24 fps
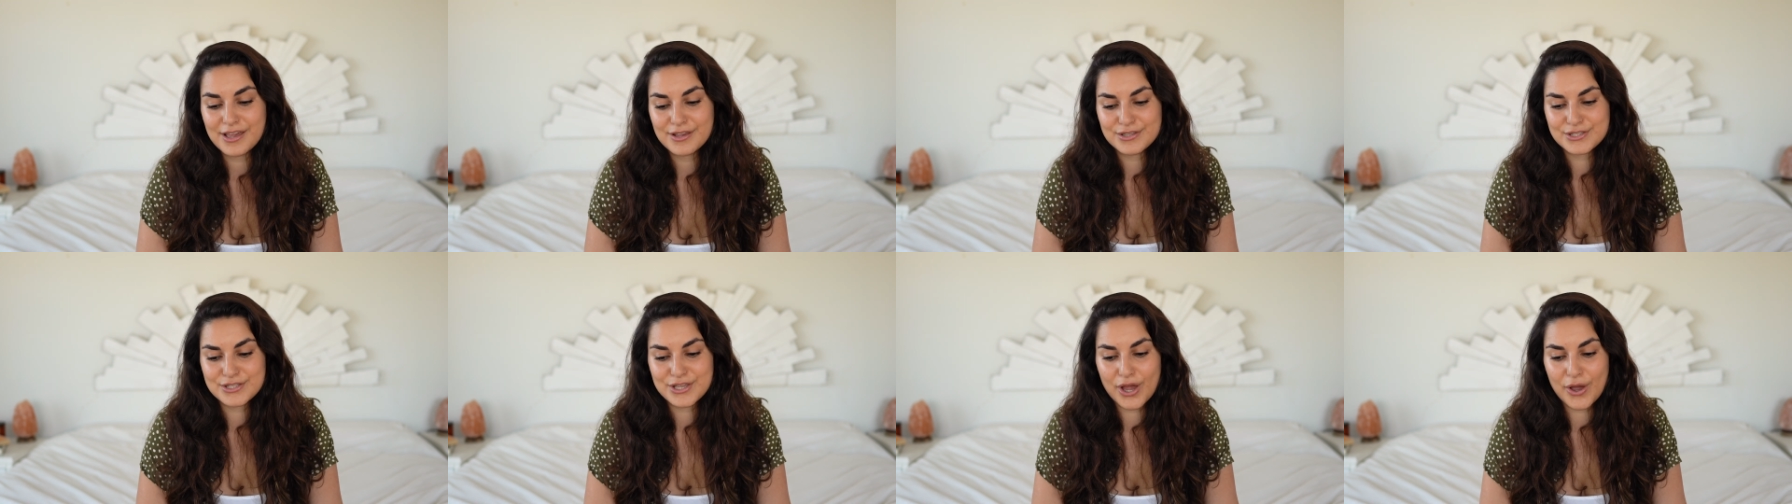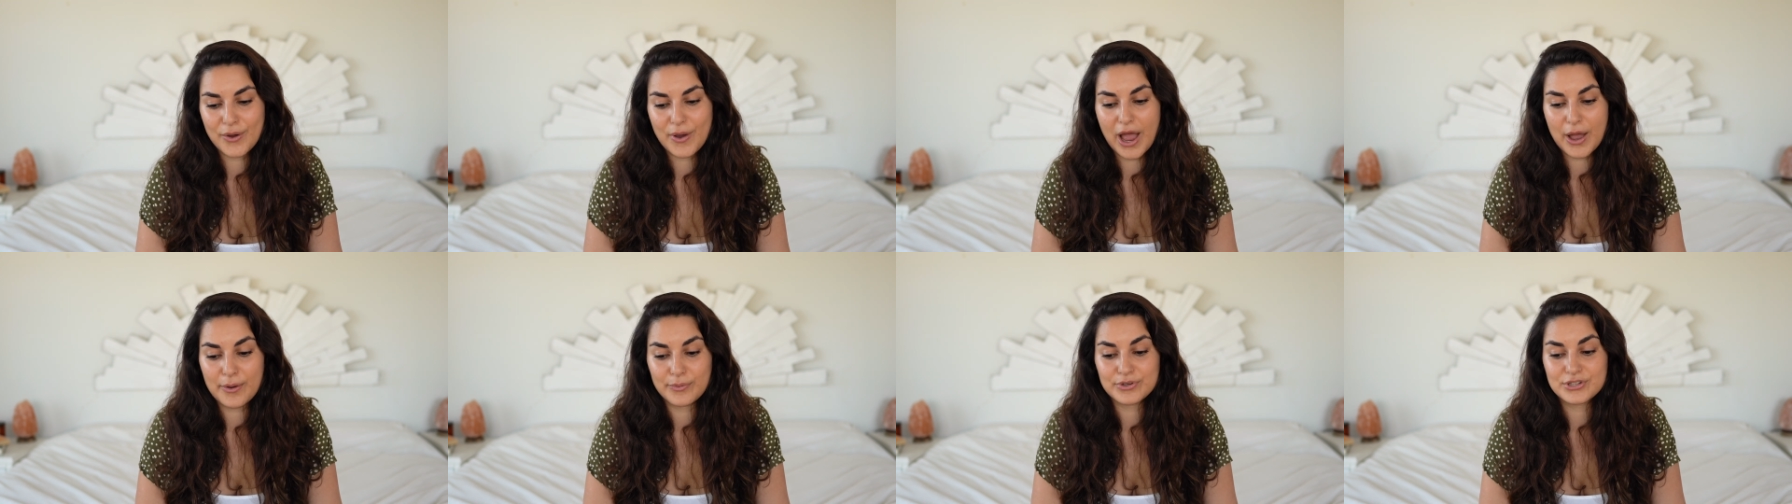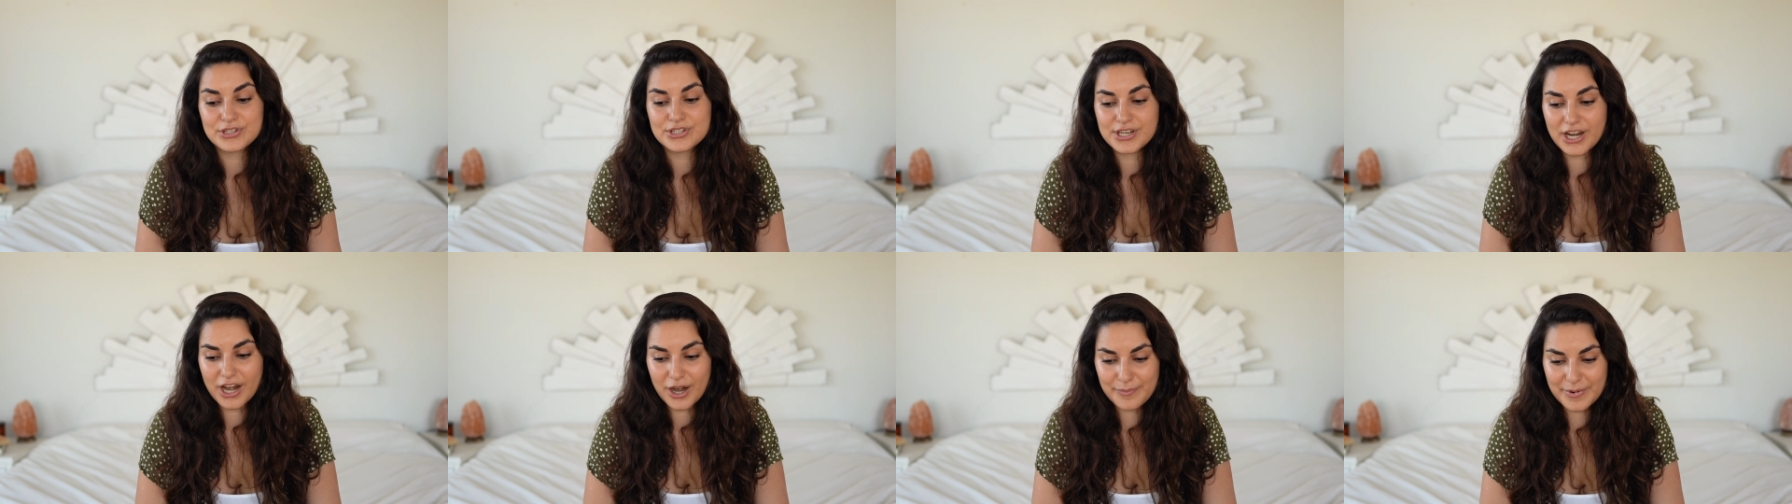So I will
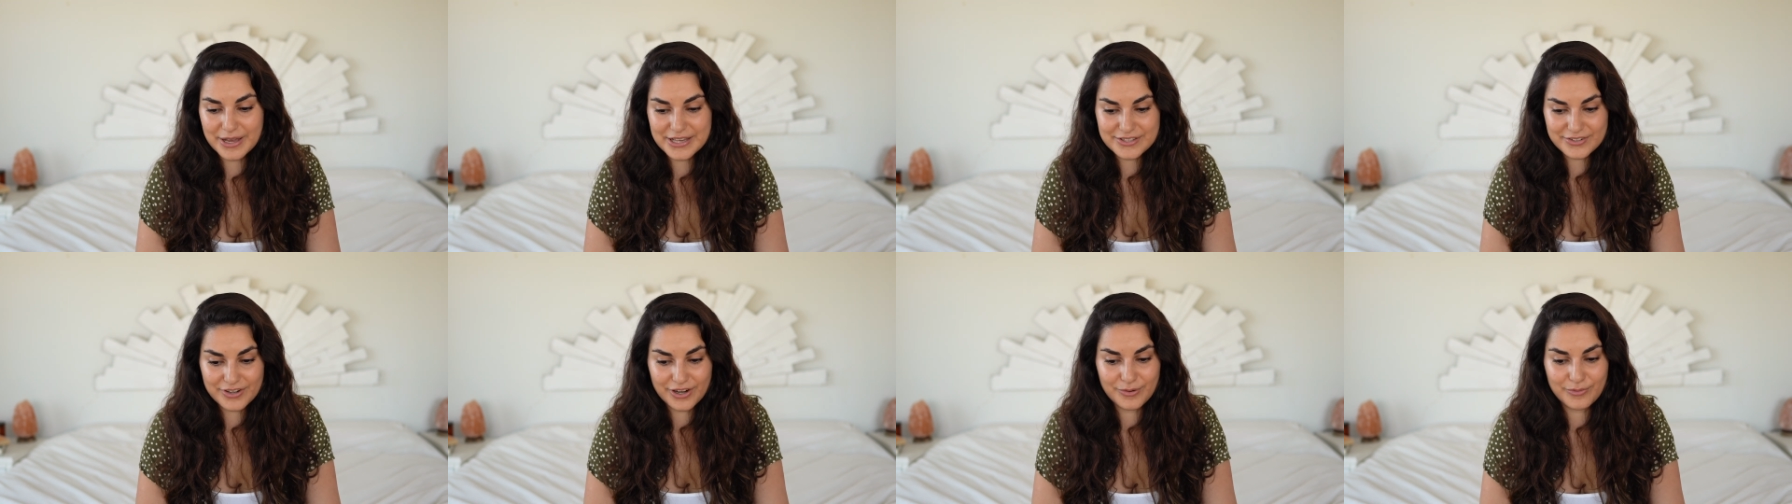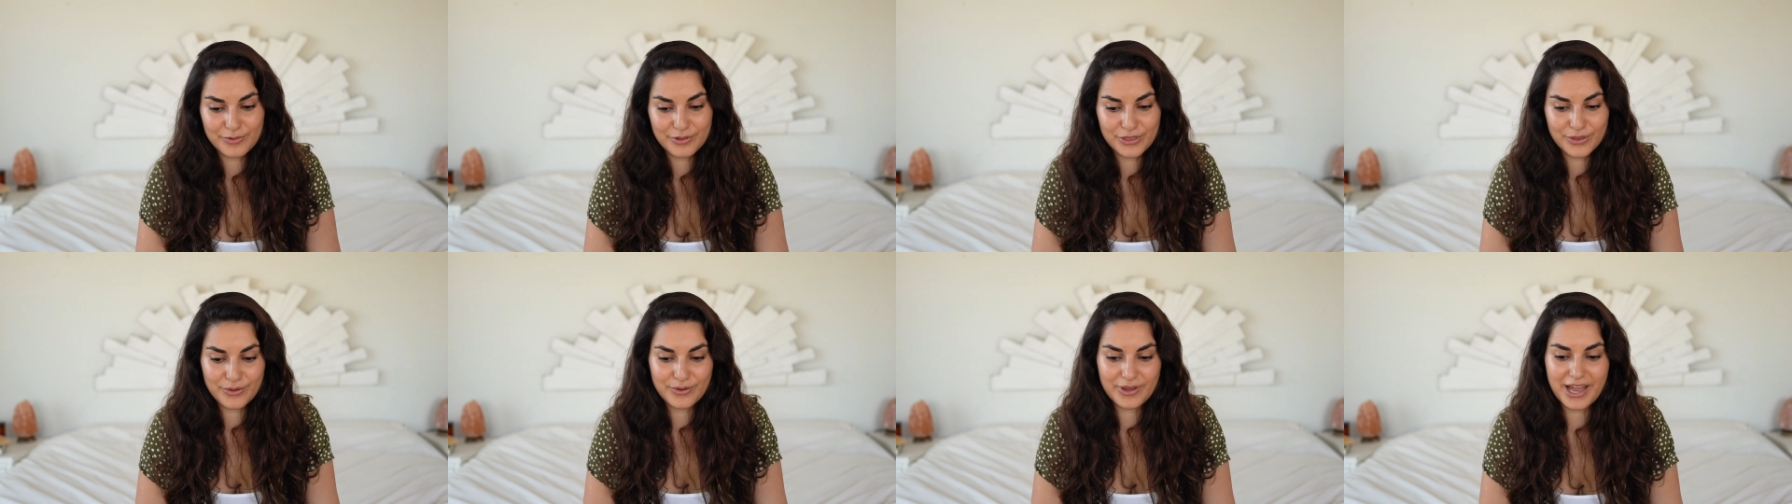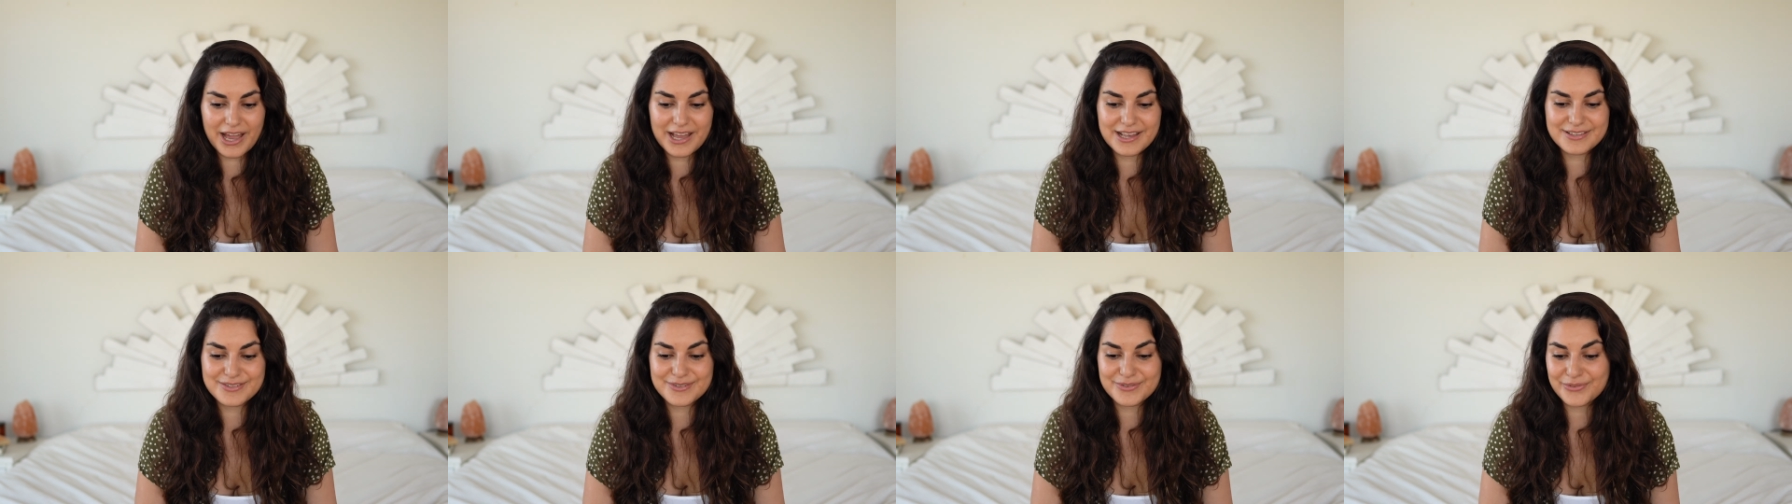share my screen with you
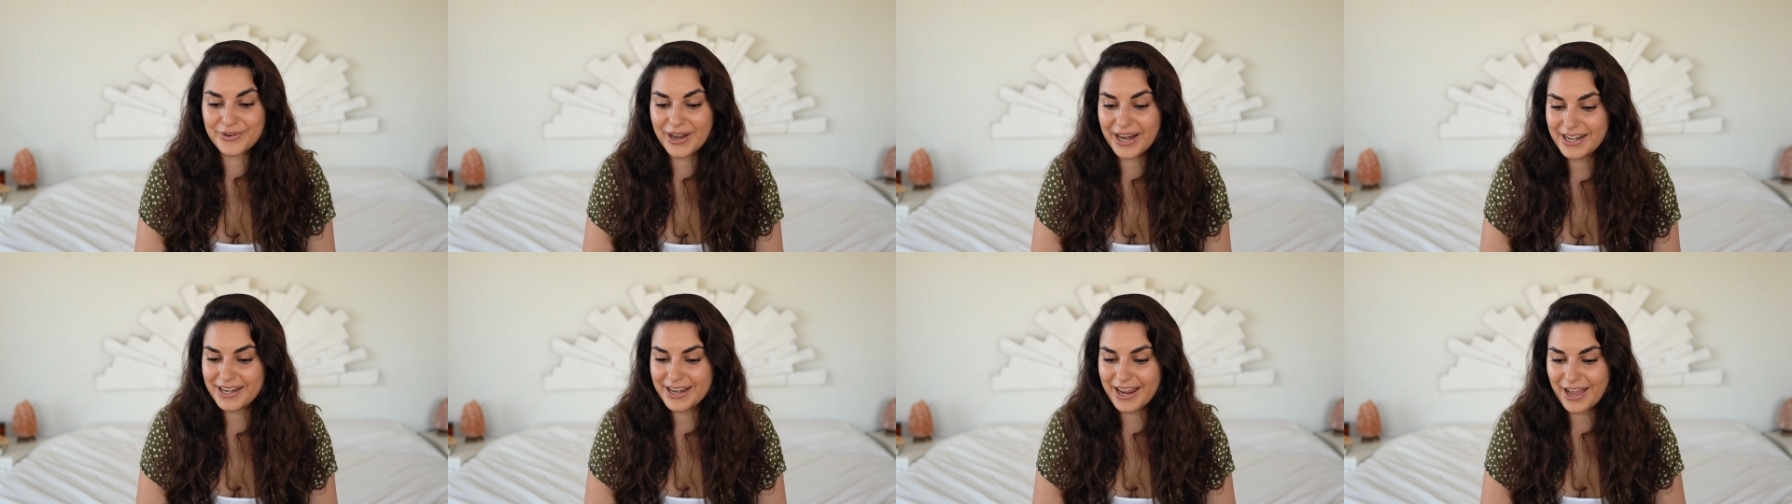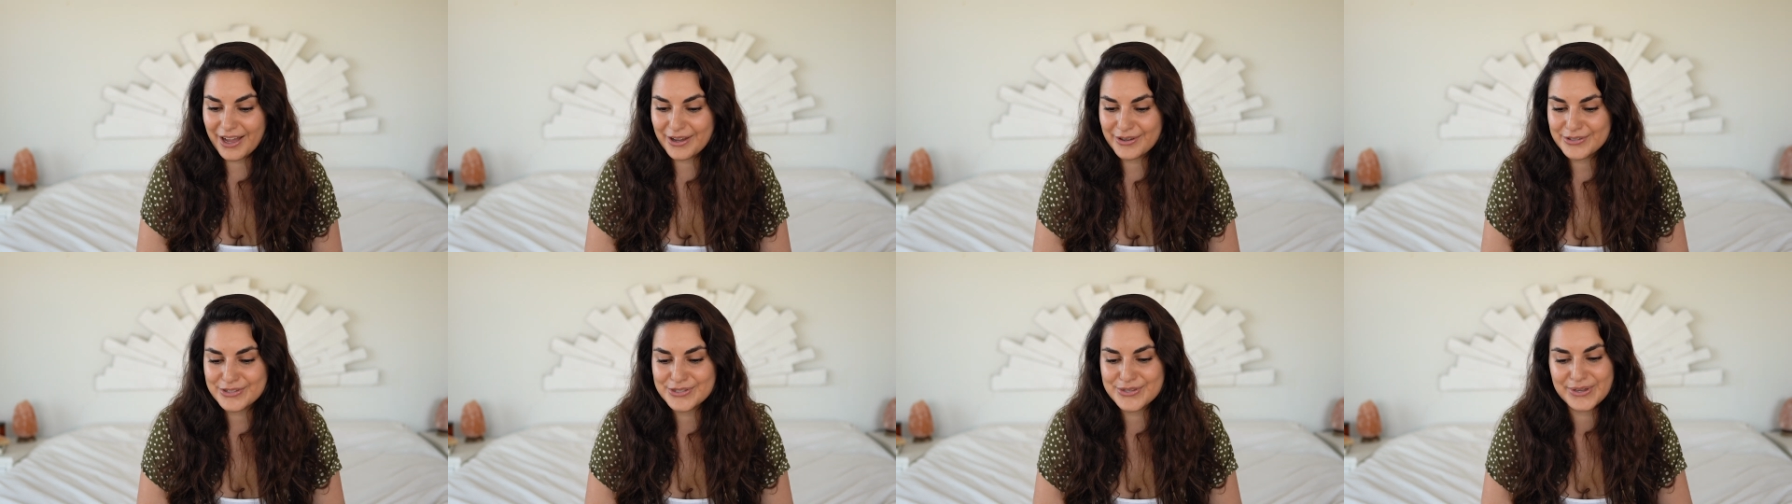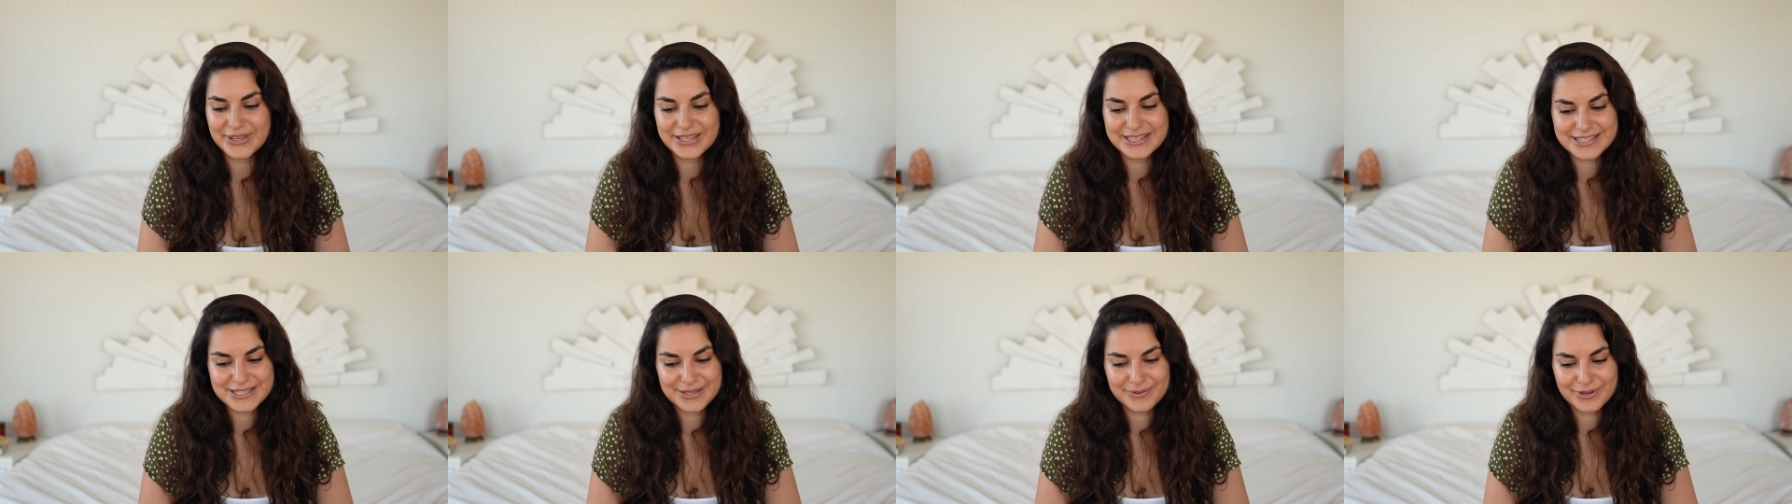guys right now so you
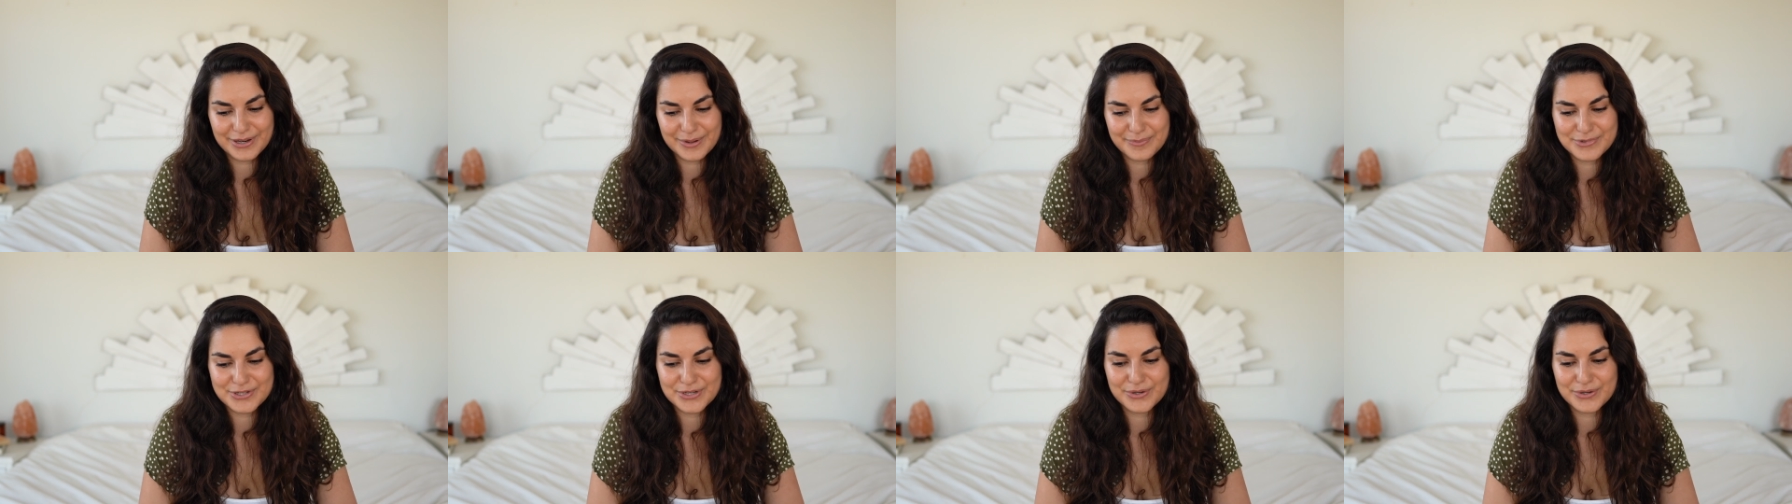can see what I'm